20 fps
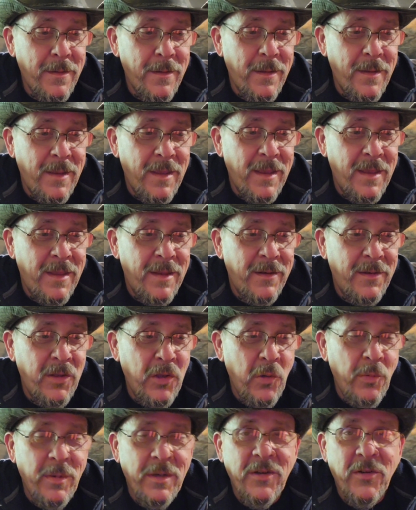and
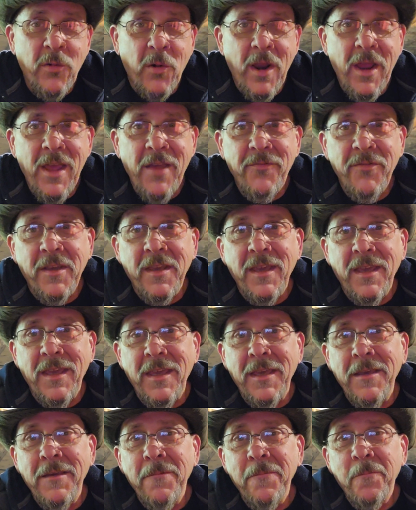human
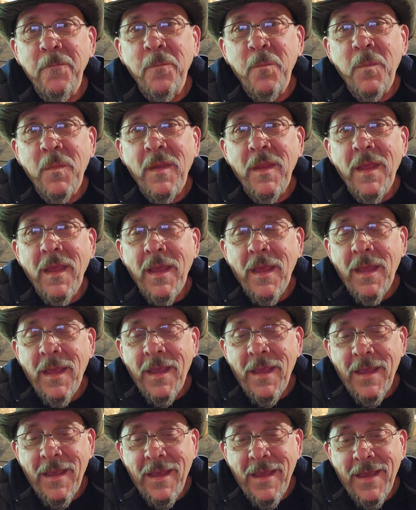trafficking.
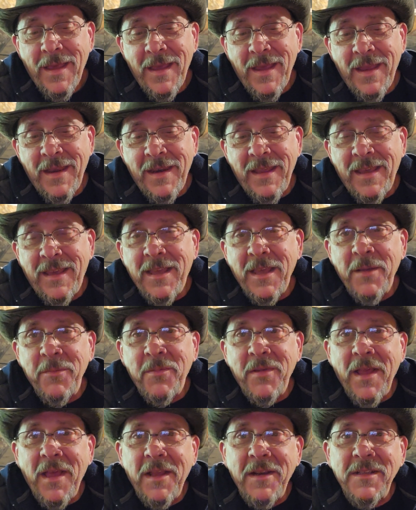And he comes
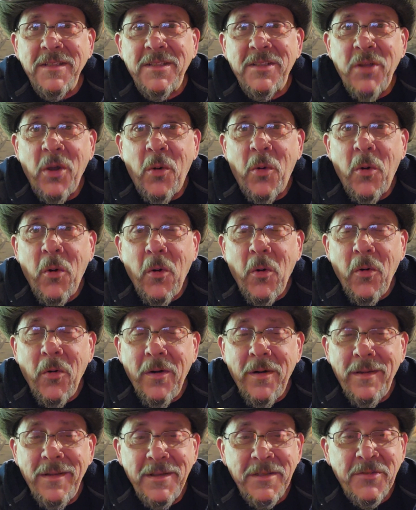out his
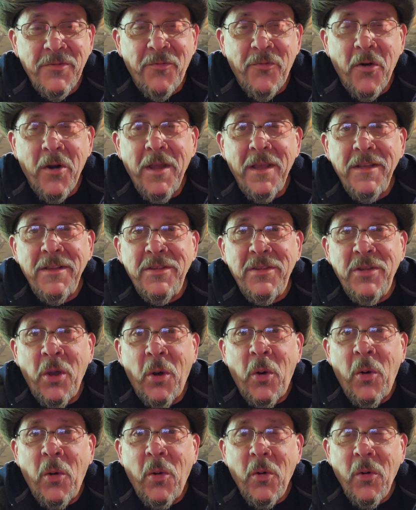front
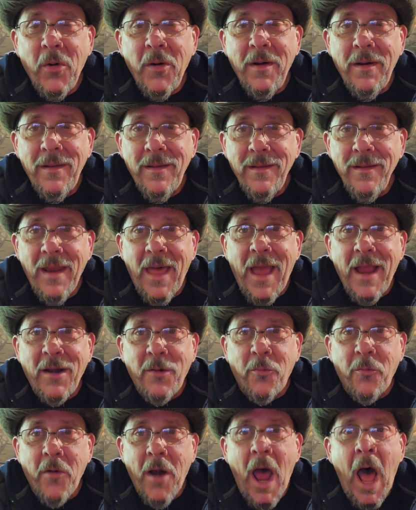door, like
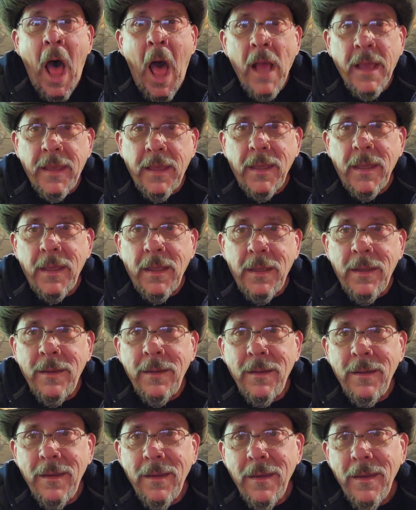Rocky.
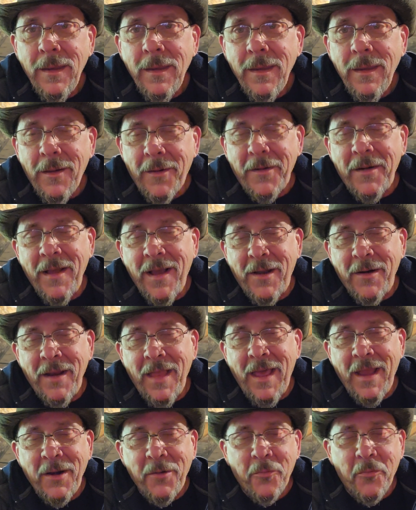Or not
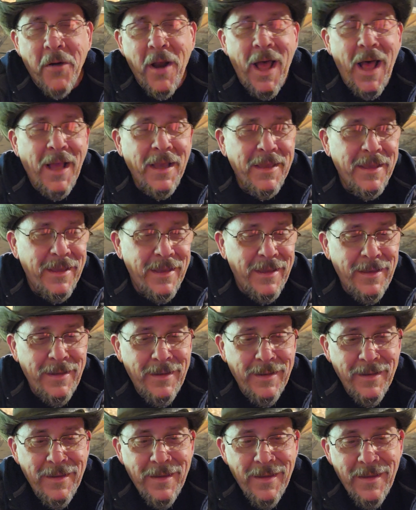like Rocky,
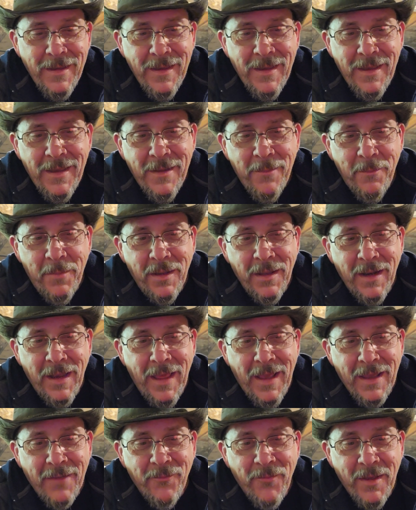but
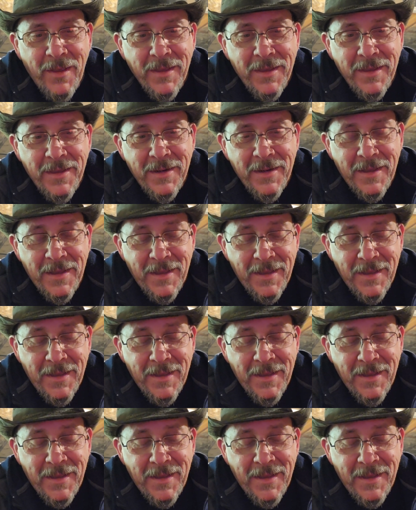like fucking,